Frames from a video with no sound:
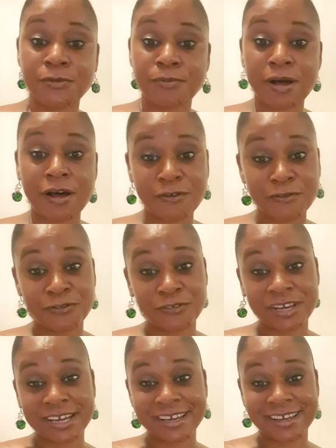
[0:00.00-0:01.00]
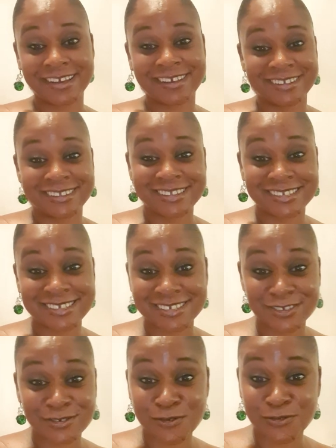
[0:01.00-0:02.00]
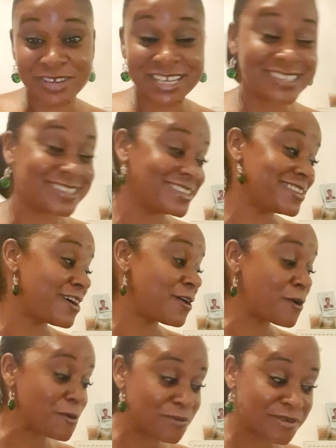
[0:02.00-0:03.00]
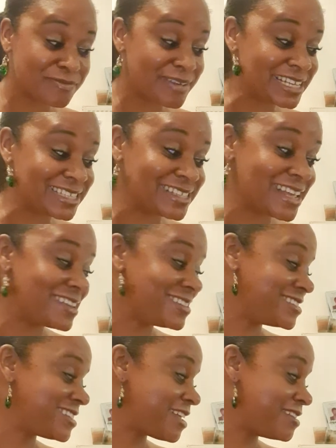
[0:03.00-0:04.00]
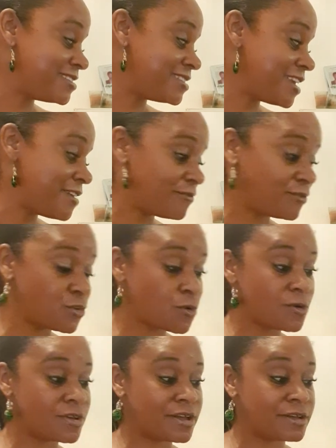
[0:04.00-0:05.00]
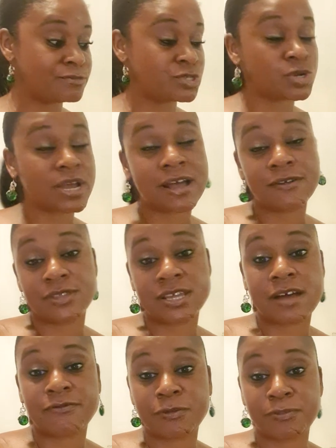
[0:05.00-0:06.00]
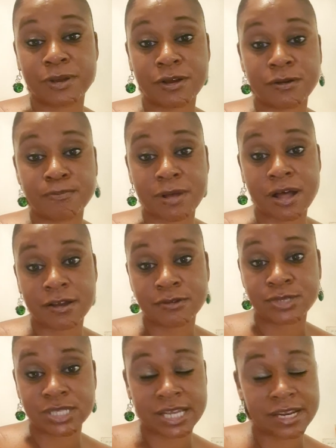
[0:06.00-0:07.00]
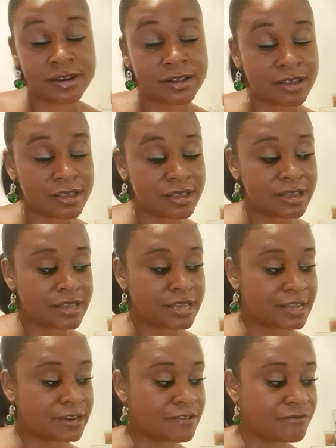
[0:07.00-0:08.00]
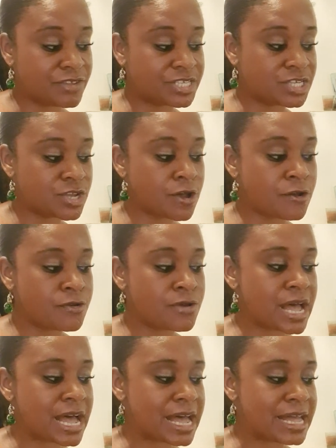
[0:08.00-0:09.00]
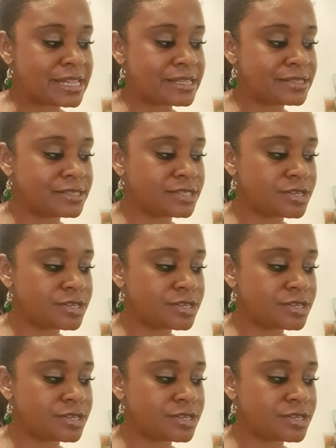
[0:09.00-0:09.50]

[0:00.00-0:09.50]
pile 3, this is your reading. I hope it makes sense, and if not, try out the other piles in the video. And